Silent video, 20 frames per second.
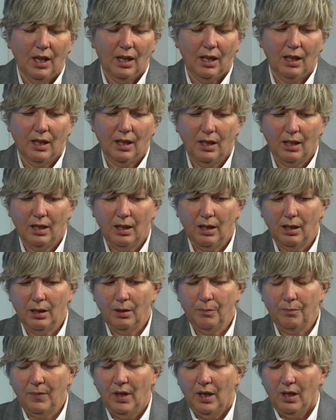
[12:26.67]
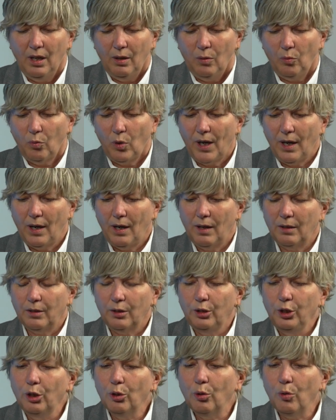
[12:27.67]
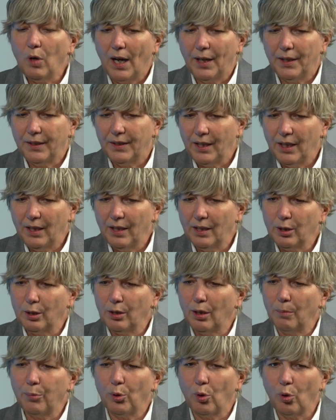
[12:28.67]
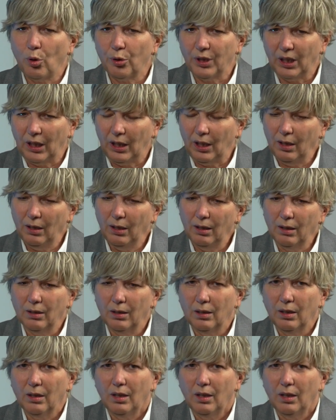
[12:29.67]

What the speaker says: where new ideas are brought in.